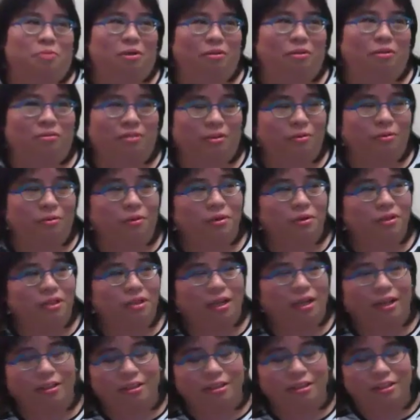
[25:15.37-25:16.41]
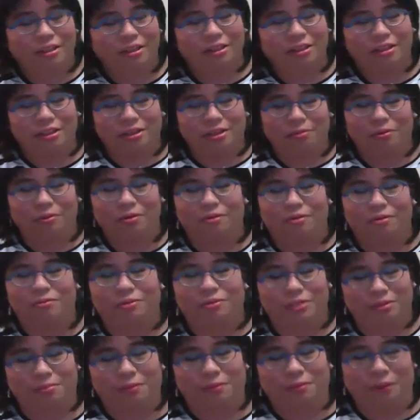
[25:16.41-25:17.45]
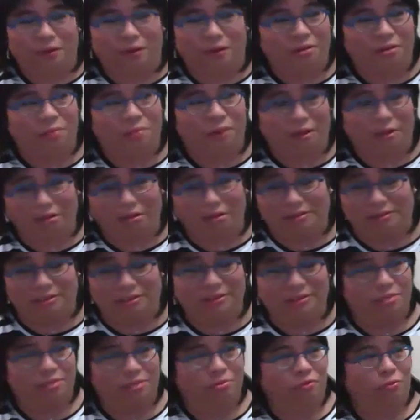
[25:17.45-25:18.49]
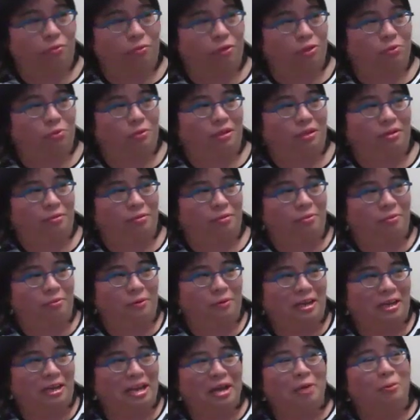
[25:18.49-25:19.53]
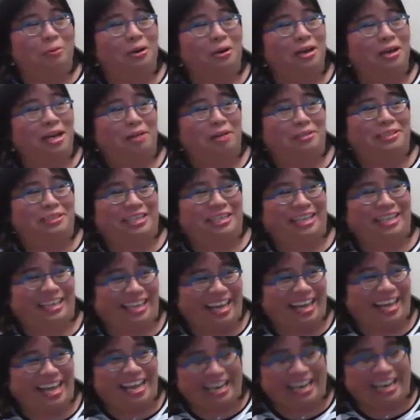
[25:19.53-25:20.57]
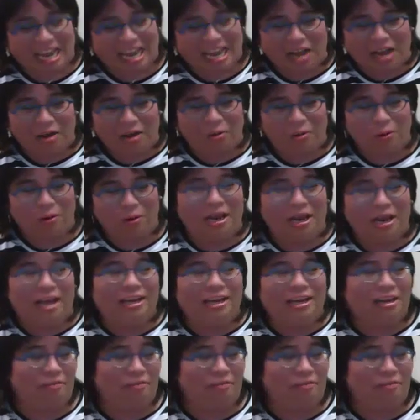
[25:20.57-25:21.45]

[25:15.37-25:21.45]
Well, there were some political policies, some of which we're now seeing again, or